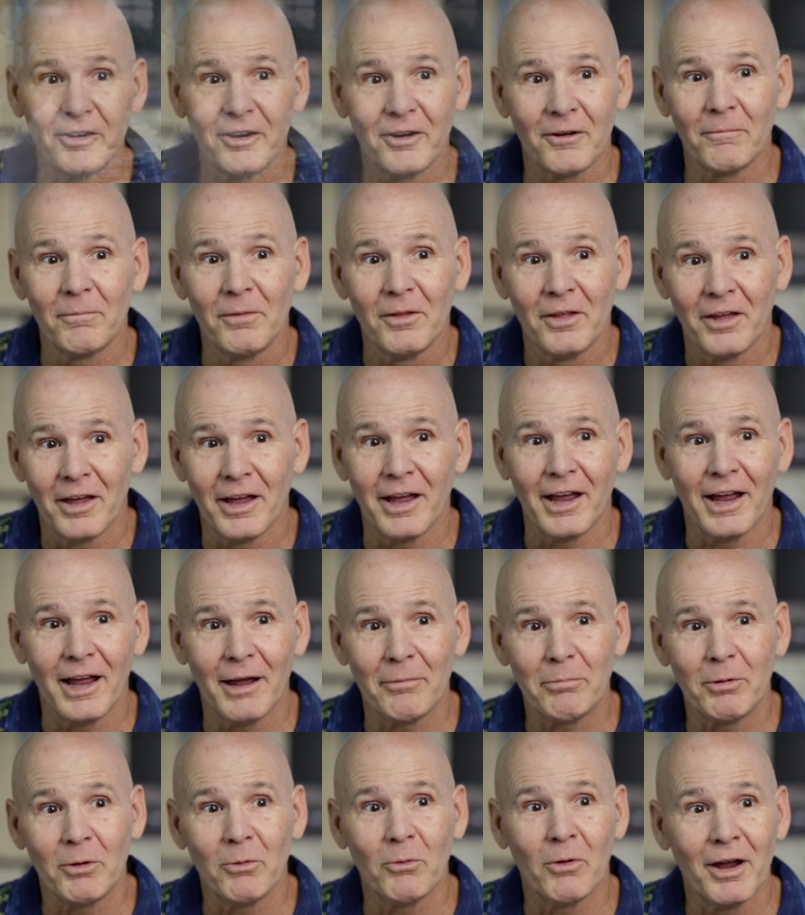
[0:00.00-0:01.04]
you know, a
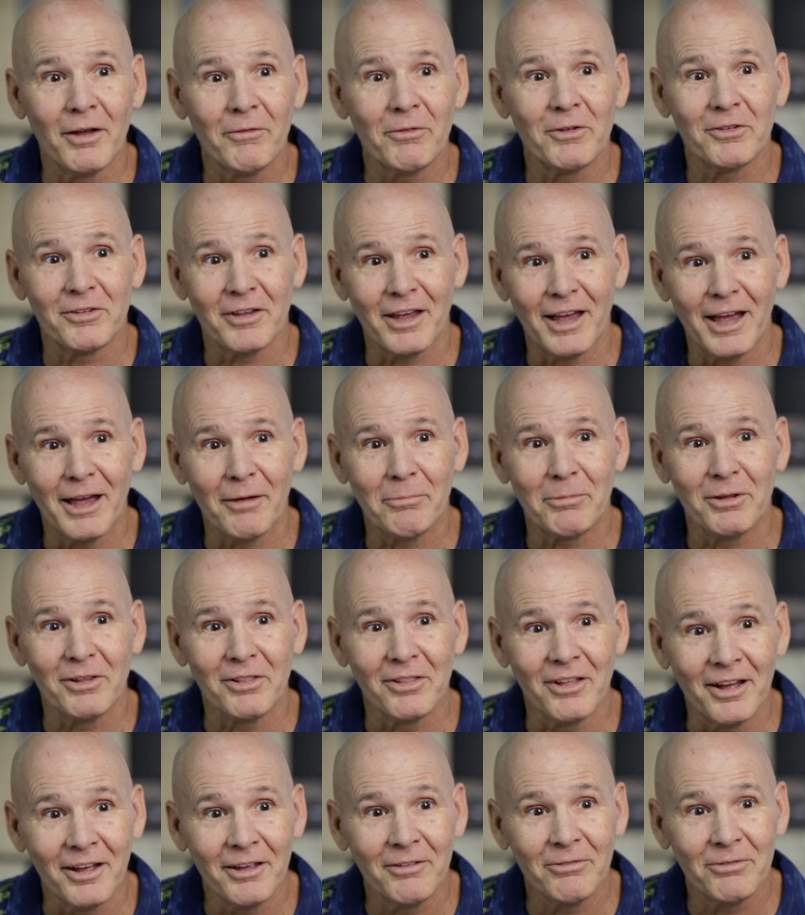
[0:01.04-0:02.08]
happy wife is a
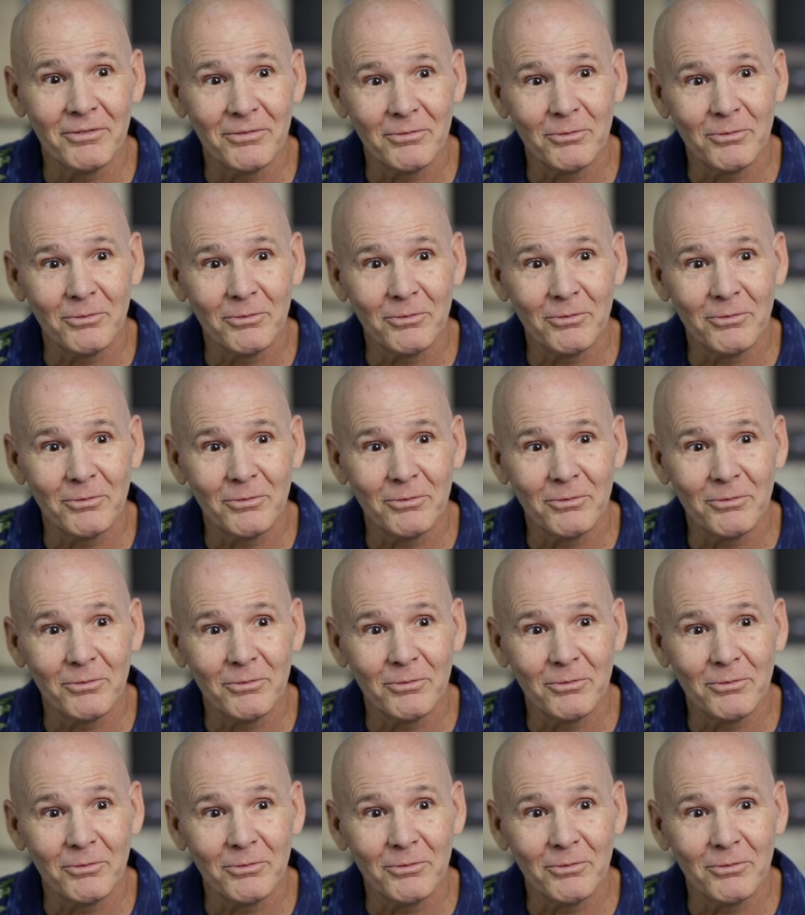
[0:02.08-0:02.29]
happy life.